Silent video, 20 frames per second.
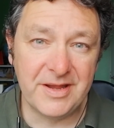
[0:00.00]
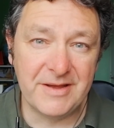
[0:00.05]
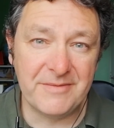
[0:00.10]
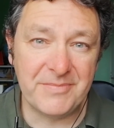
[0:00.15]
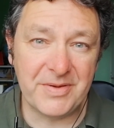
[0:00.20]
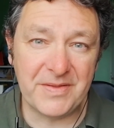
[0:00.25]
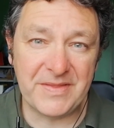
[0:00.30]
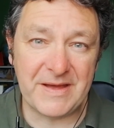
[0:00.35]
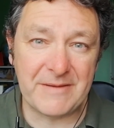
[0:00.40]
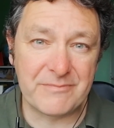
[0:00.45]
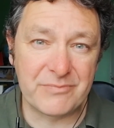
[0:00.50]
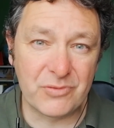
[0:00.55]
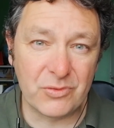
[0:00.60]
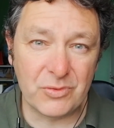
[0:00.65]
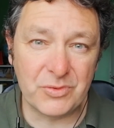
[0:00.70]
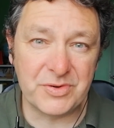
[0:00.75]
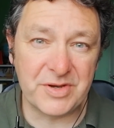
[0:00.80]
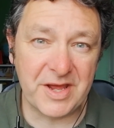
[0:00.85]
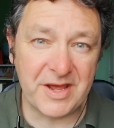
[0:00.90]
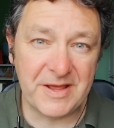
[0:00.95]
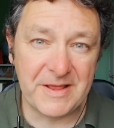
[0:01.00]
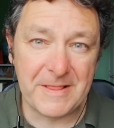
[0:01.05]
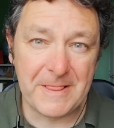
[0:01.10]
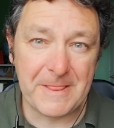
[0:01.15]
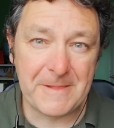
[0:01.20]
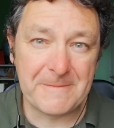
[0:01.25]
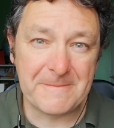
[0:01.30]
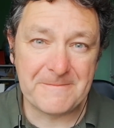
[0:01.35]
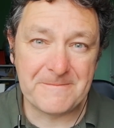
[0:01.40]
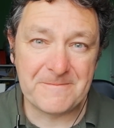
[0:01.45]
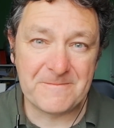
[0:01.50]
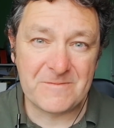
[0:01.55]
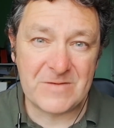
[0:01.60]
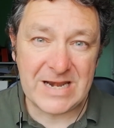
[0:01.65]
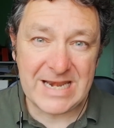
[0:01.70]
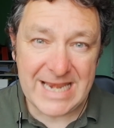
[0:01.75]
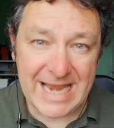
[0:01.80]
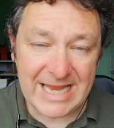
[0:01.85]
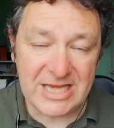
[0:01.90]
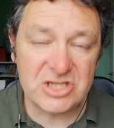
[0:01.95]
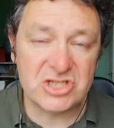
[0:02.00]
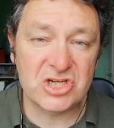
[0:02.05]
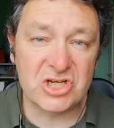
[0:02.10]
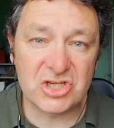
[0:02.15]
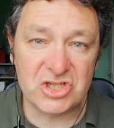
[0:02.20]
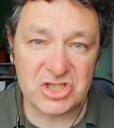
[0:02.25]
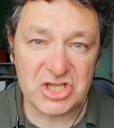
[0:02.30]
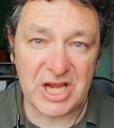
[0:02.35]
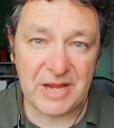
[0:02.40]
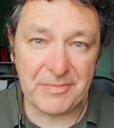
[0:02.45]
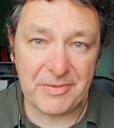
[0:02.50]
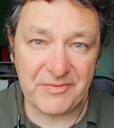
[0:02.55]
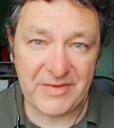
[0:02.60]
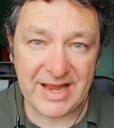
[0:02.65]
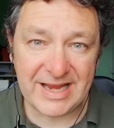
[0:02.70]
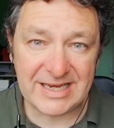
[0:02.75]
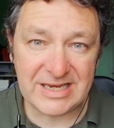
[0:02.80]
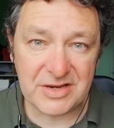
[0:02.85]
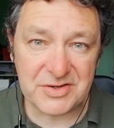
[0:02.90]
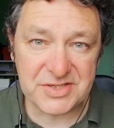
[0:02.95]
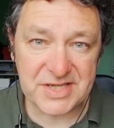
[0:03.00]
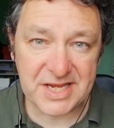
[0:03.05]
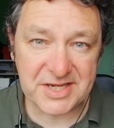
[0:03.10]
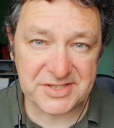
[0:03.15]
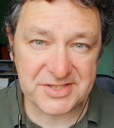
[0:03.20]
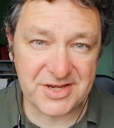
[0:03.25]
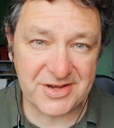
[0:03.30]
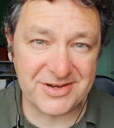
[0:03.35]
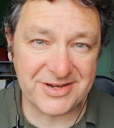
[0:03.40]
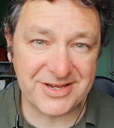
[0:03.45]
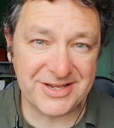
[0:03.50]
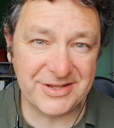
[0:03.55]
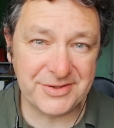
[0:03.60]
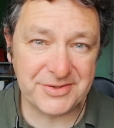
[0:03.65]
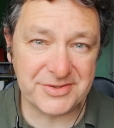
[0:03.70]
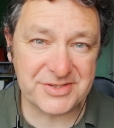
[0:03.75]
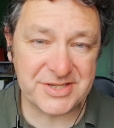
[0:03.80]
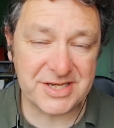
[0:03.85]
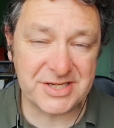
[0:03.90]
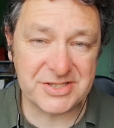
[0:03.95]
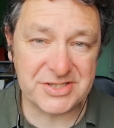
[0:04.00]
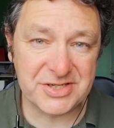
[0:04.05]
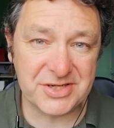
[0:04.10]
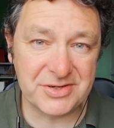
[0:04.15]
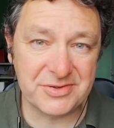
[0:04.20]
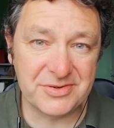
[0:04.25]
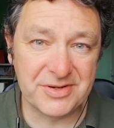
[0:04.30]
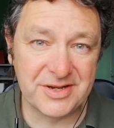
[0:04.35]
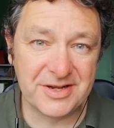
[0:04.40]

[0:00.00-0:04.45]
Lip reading: But that broader relationship of Anglo-Saxon archaeology to